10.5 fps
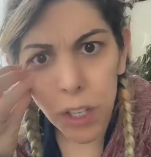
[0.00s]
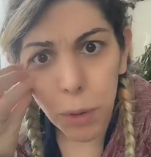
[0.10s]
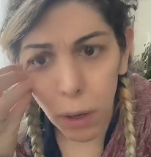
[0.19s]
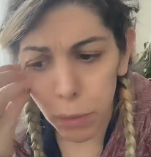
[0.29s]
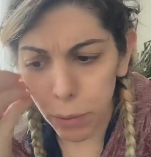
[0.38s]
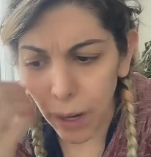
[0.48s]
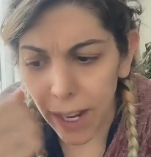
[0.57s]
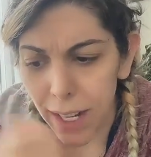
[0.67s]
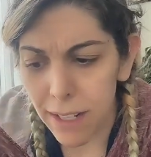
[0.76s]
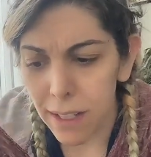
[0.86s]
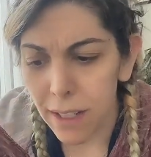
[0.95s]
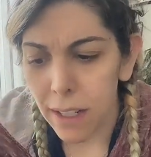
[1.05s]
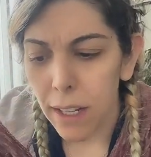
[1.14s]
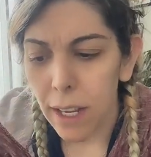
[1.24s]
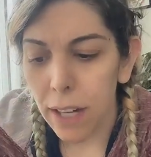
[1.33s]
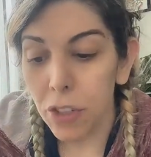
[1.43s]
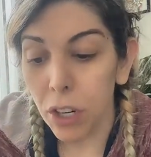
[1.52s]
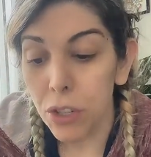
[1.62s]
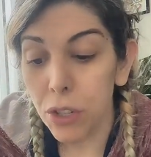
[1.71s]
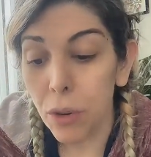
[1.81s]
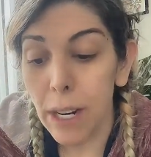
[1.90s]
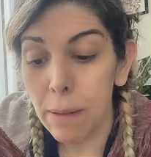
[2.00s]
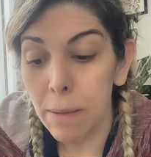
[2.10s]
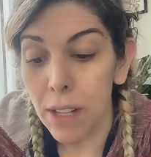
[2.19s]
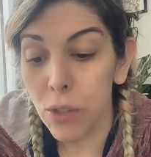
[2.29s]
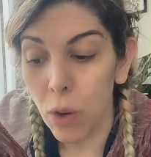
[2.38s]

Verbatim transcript: Are you all right? And Josh screamed